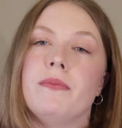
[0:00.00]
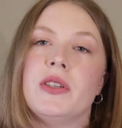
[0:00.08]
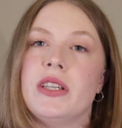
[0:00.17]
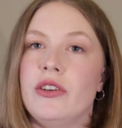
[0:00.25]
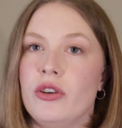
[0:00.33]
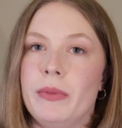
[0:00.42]

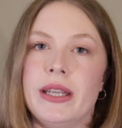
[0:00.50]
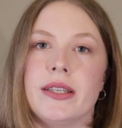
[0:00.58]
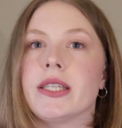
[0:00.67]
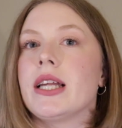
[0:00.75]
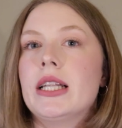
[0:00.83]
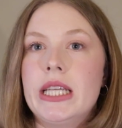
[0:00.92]
Senior
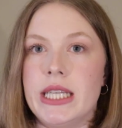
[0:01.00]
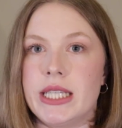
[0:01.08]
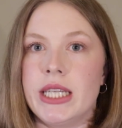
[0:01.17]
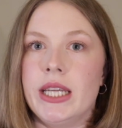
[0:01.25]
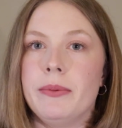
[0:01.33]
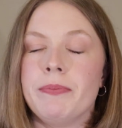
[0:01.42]
Men's Elite
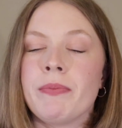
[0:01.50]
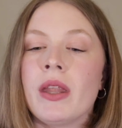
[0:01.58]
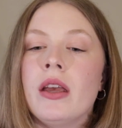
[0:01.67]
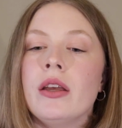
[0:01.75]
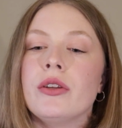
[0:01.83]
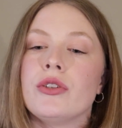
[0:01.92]
team.
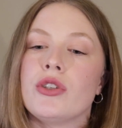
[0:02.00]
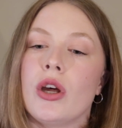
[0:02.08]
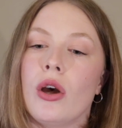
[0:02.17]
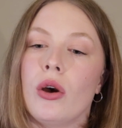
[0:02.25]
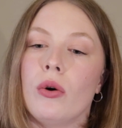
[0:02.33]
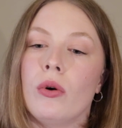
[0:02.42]

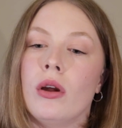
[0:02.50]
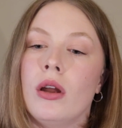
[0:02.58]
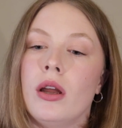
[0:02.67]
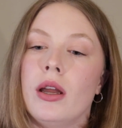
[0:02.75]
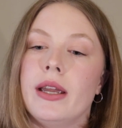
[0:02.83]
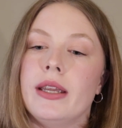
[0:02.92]
So
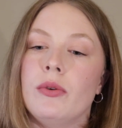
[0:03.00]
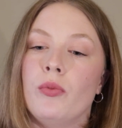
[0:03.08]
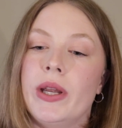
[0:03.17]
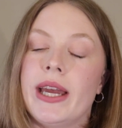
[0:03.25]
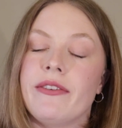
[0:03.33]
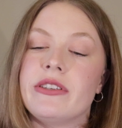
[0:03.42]

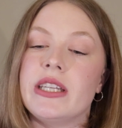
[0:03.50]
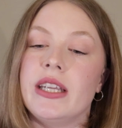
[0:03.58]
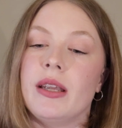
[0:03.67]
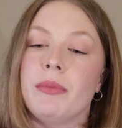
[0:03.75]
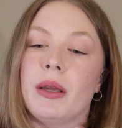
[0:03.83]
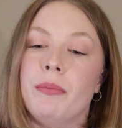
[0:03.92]
we have
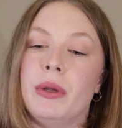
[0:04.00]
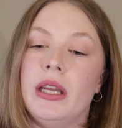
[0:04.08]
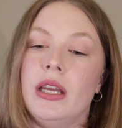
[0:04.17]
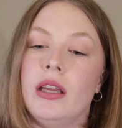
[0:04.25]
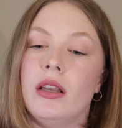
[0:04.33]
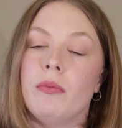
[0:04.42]
seen him
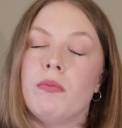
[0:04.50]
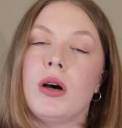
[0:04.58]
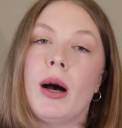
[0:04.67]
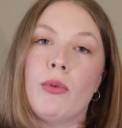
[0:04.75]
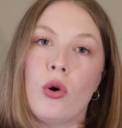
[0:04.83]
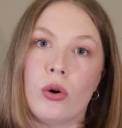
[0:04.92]
compete
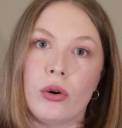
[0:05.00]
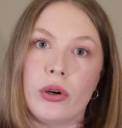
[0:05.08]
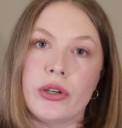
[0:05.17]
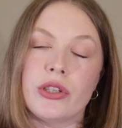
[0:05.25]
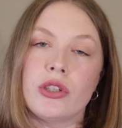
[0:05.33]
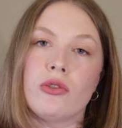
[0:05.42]
pommel
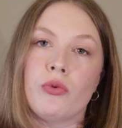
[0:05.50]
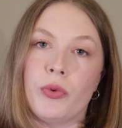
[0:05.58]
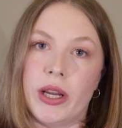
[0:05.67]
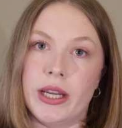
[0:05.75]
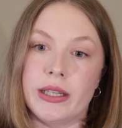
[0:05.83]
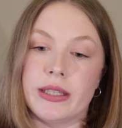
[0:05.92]
horse,
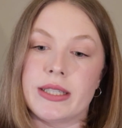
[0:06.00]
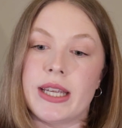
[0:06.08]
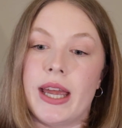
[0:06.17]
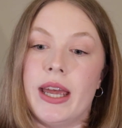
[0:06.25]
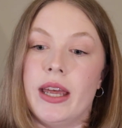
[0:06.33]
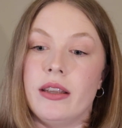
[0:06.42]
rings,
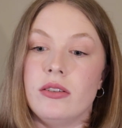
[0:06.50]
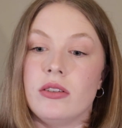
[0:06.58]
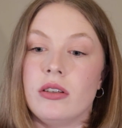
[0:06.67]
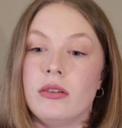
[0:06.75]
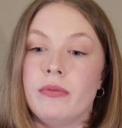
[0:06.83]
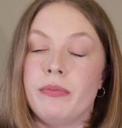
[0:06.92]

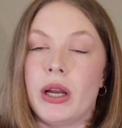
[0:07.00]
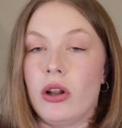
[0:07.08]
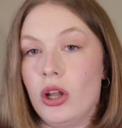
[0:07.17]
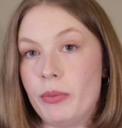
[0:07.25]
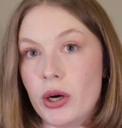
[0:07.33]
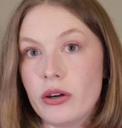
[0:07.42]
and
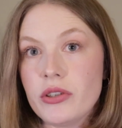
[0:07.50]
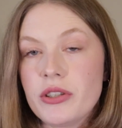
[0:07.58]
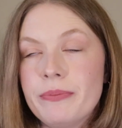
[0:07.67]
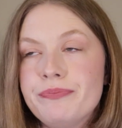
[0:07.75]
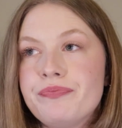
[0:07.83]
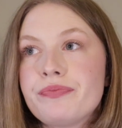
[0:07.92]
parallel
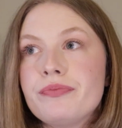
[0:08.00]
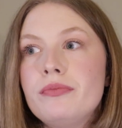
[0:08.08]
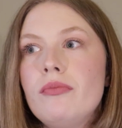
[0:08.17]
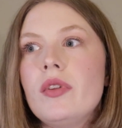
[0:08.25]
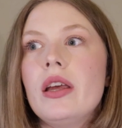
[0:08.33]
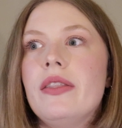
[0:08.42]
bars.
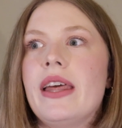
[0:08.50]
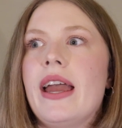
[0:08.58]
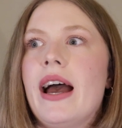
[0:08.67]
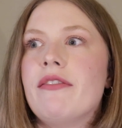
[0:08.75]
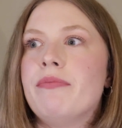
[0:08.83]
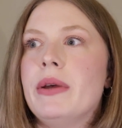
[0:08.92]
They
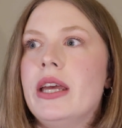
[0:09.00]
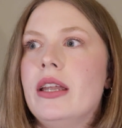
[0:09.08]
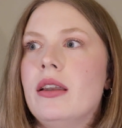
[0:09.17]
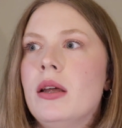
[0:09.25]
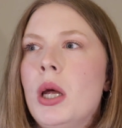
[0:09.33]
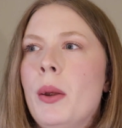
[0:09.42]
have
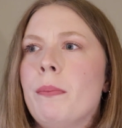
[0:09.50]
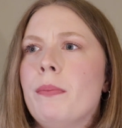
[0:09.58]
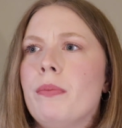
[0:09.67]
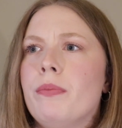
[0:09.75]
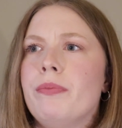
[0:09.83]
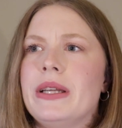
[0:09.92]
been
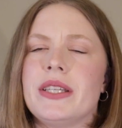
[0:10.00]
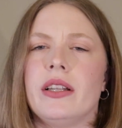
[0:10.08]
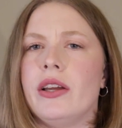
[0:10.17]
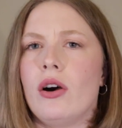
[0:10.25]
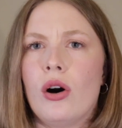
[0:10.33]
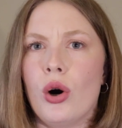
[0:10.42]

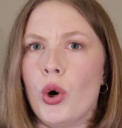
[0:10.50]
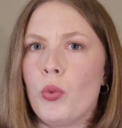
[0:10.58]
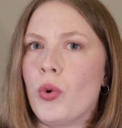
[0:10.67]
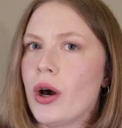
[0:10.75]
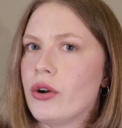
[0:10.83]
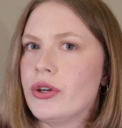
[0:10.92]
basically all
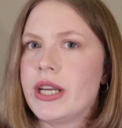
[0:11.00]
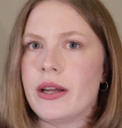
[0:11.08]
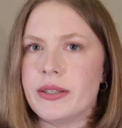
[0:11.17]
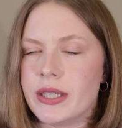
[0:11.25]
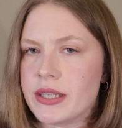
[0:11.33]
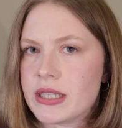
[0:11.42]
watered
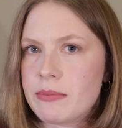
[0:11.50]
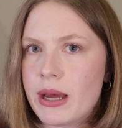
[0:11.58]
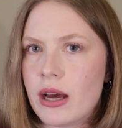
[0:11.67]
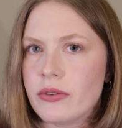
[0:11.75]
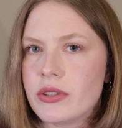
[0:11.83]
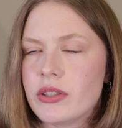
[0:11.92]
down
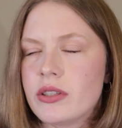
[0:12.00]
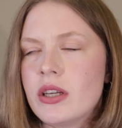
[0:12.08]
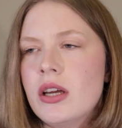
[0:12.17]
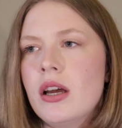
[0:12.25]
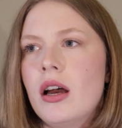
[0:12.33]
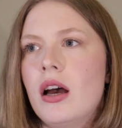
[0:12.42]
dismounts
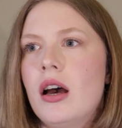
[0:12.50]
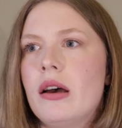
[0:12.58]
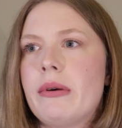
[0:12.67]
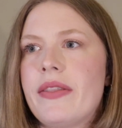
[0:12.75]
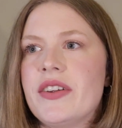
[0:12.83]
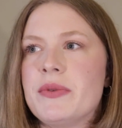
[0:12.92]

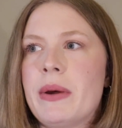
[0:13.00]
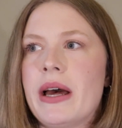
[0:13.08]
at these